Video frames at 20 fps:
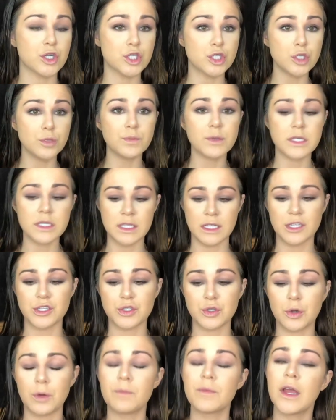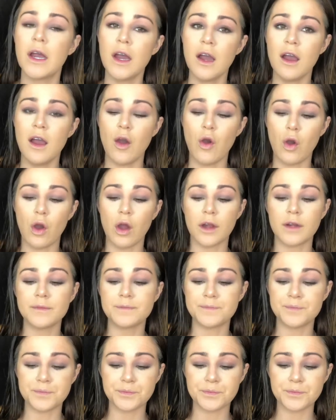are super essential are